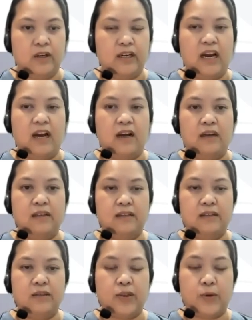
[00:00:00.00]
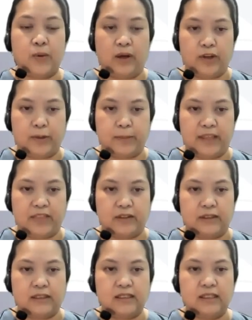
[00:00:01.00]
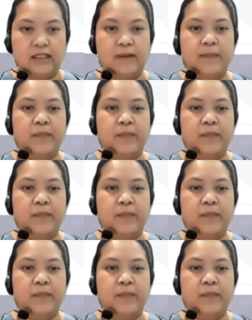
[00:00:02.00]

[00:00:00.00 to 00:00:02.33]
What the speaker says: or through other methods?